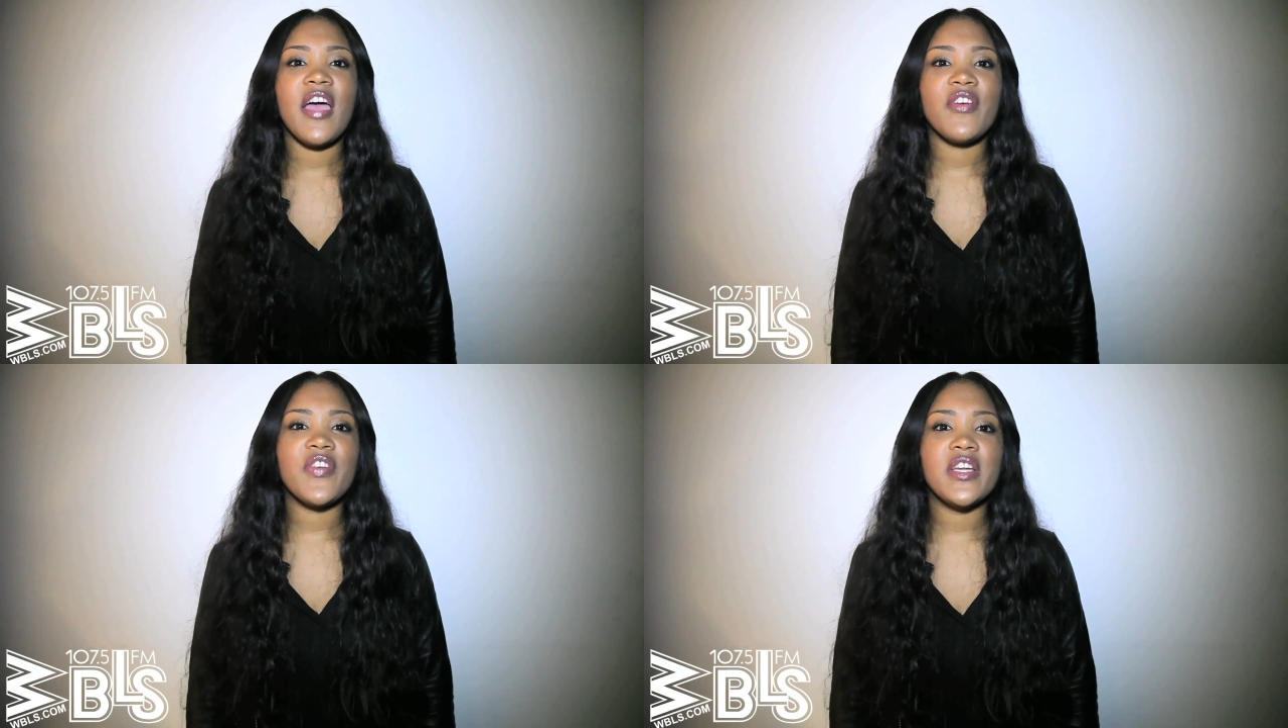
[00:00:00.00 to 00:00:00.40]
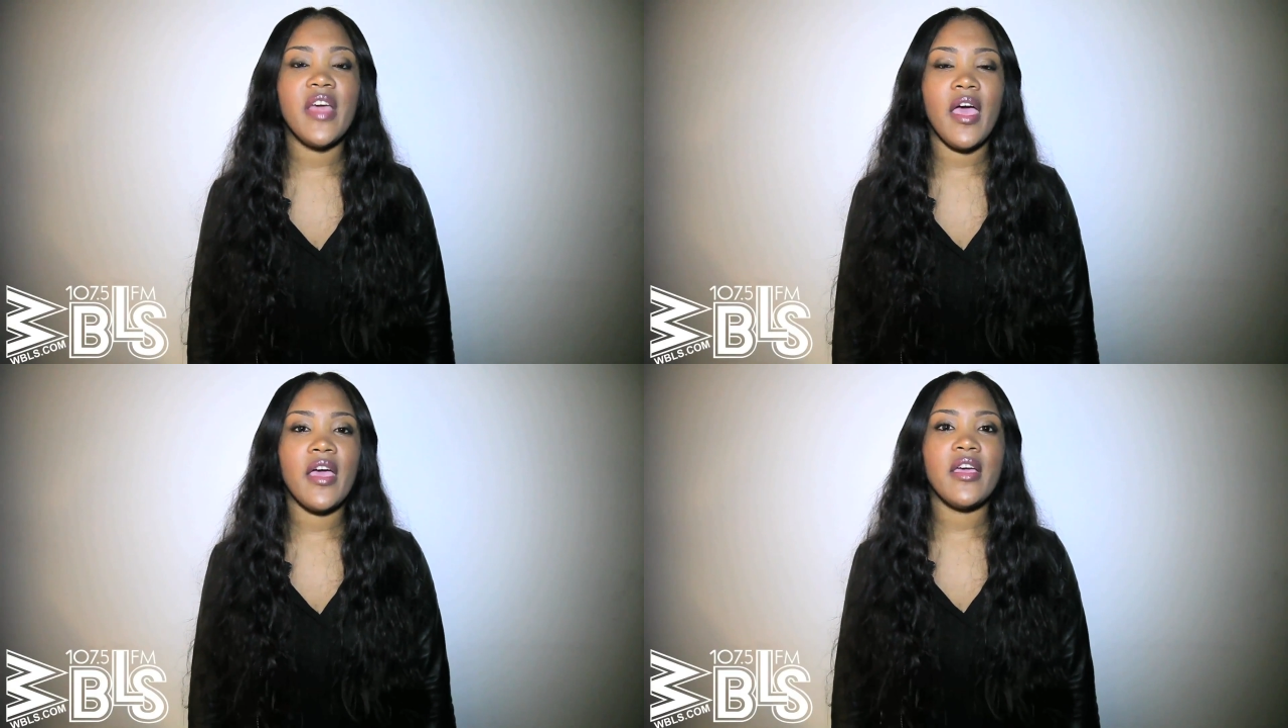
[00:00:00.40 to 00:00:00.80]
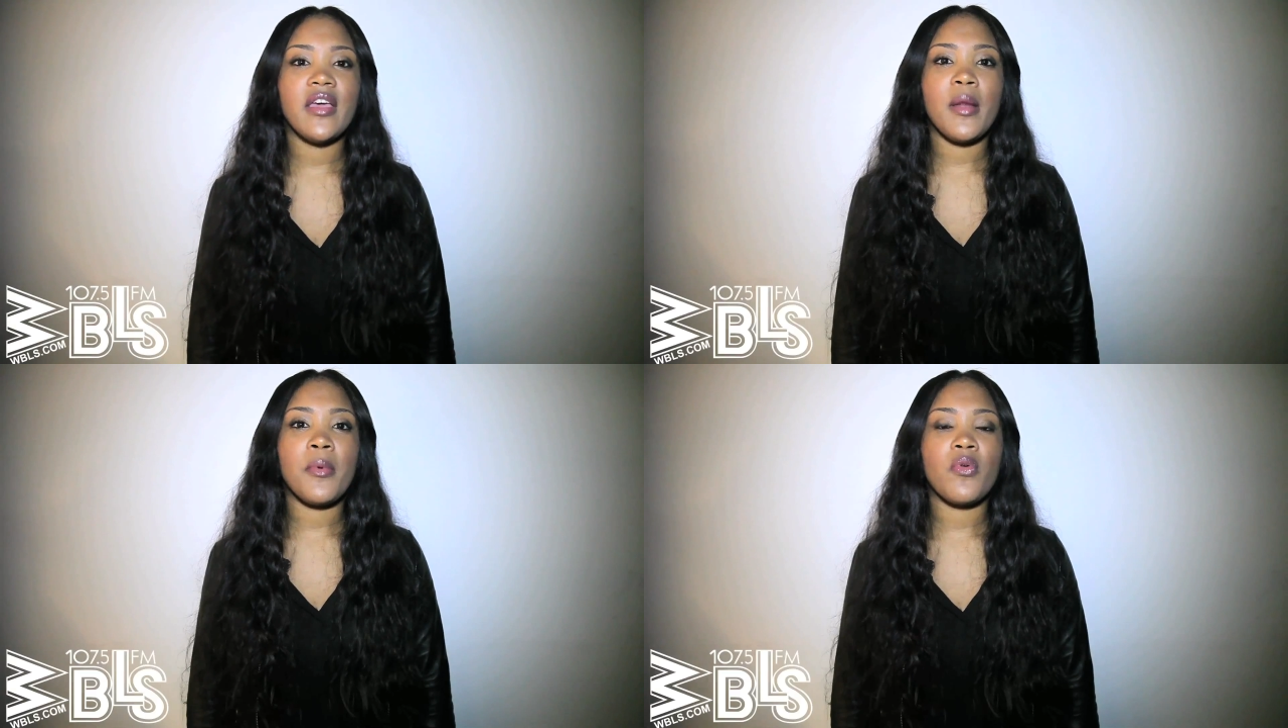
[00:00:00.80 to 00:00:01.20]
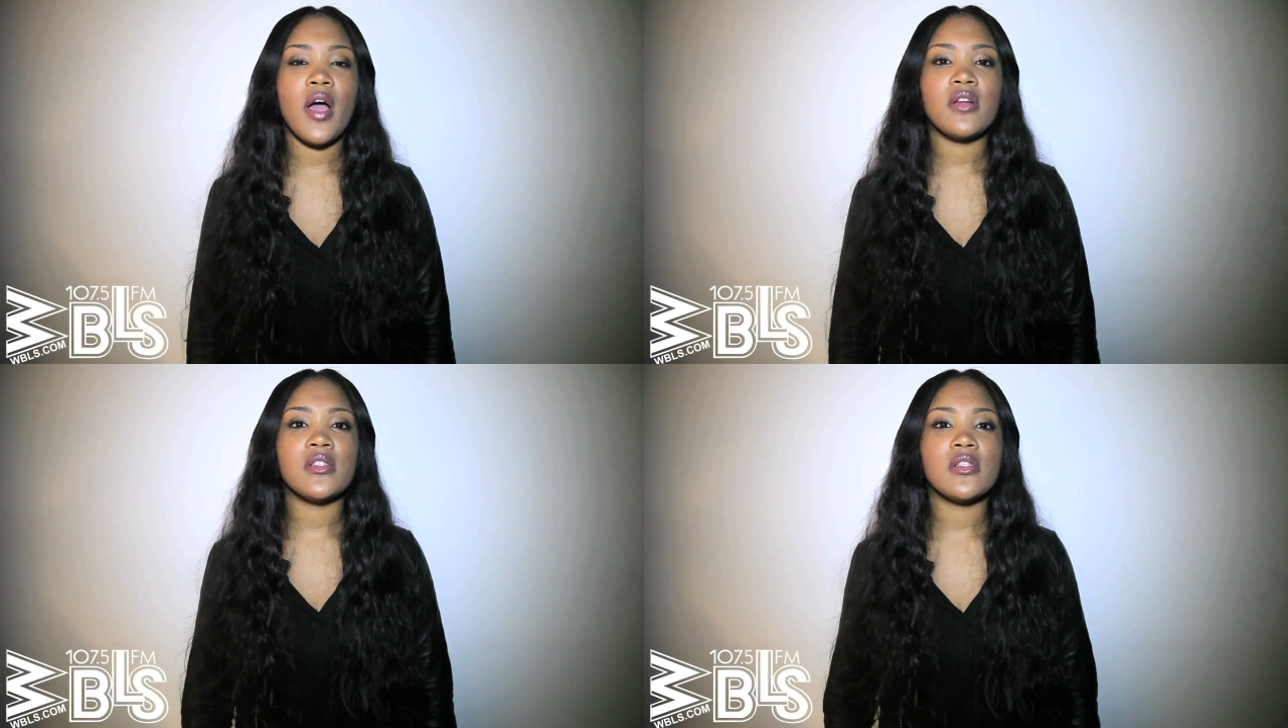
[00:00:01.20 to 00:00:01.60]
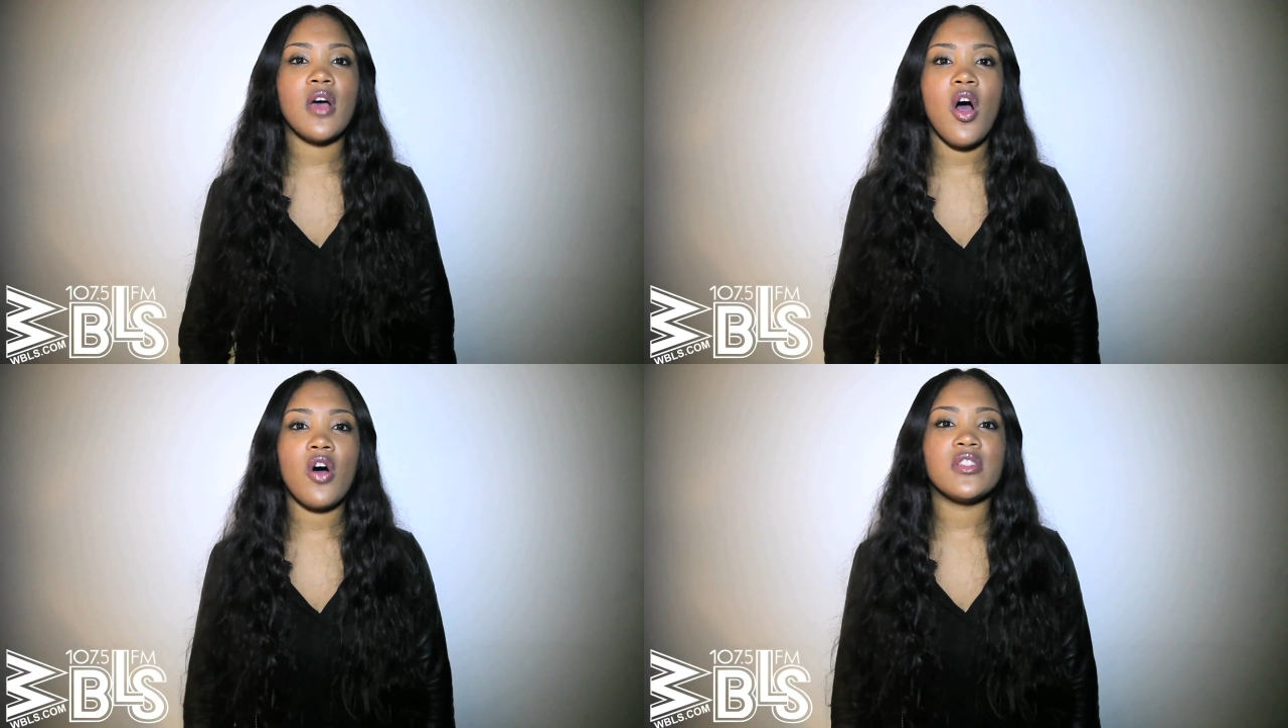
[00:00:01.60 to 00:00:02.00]
every day and I'm around it
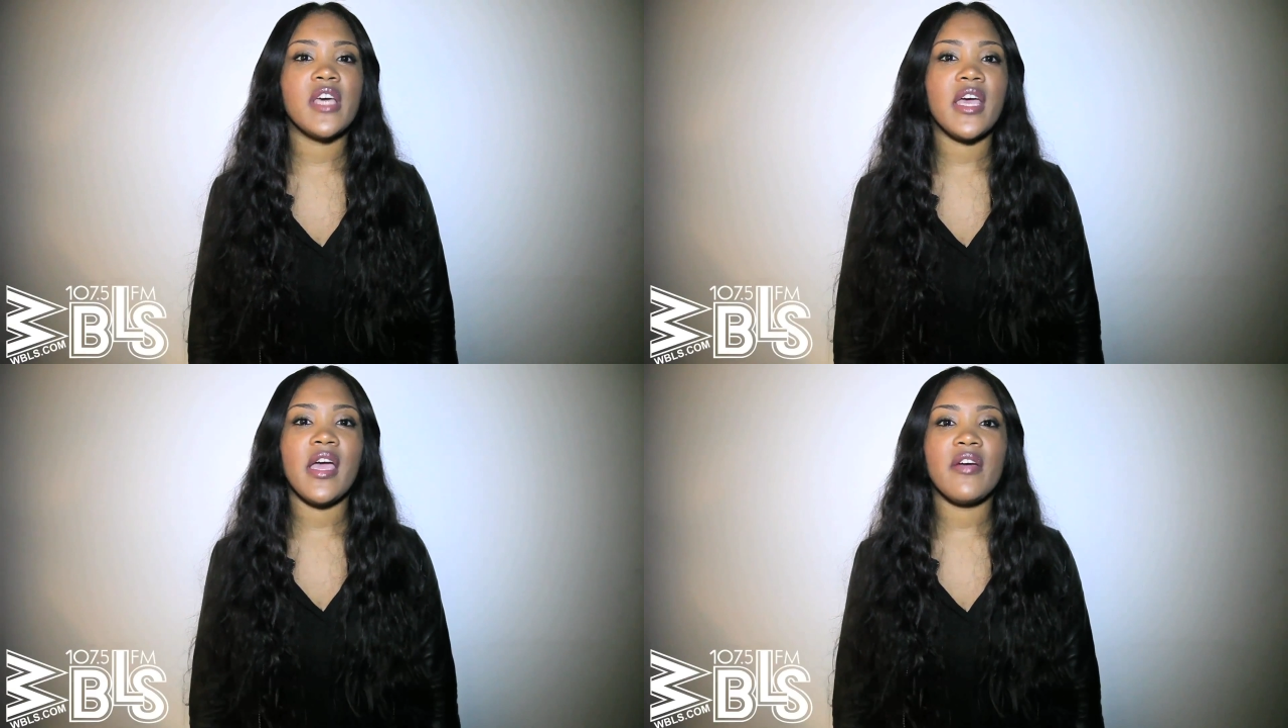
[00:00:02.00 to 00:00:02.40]
all day,